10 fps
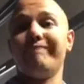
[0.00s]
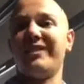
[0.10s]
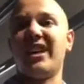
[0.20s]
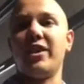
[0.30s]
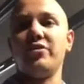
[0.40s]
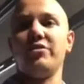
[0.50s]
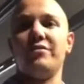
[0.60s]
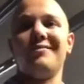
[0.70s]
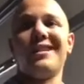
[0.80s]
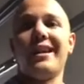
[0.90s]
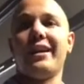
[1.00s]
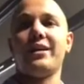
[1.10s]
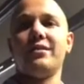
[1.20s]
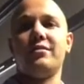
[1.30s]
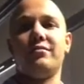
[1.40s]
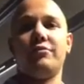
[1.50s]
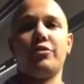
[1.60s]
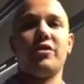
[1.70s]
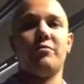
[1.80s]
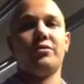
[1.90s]
tires and gas and
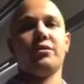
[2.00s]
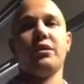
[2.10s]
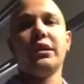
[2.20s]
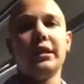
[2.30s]
trips